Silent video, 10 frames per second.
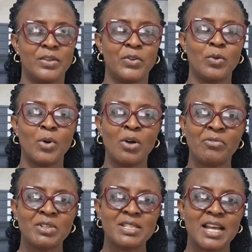But
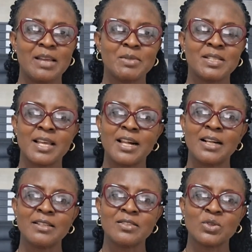oftentimes
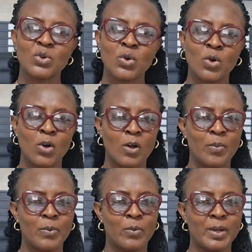girls grow
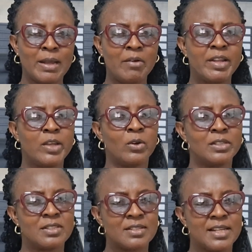up without really
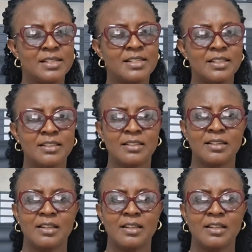understanding